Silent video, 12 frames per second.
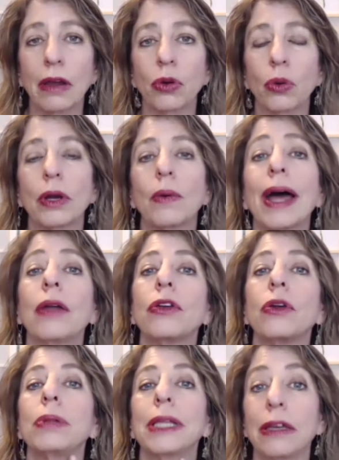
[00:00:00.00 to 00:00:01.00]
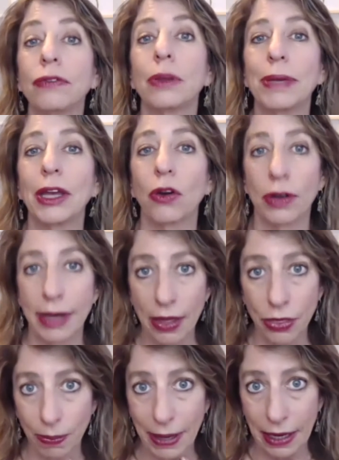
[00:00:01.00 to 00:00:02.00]
everyone around her believed to be her
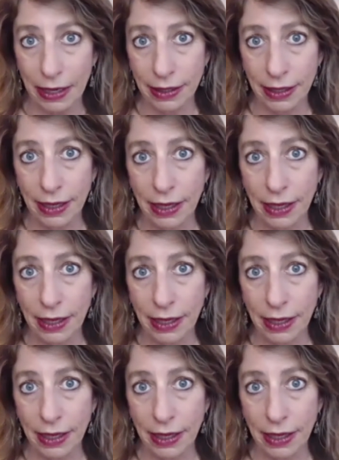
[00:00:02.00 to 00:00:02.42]
deathbed,